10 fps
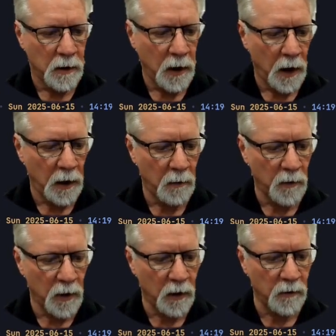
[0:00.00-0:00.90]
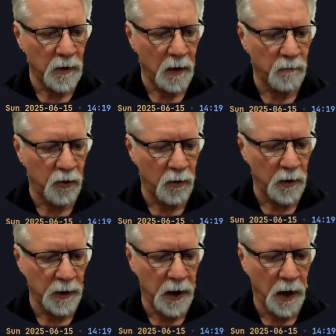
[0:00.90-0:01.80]
And then we're going to do that
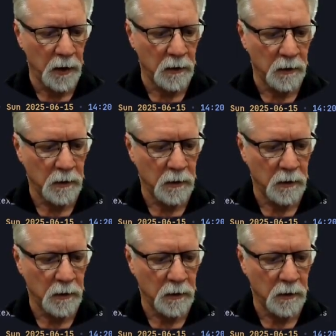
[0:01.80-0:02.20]
pull again.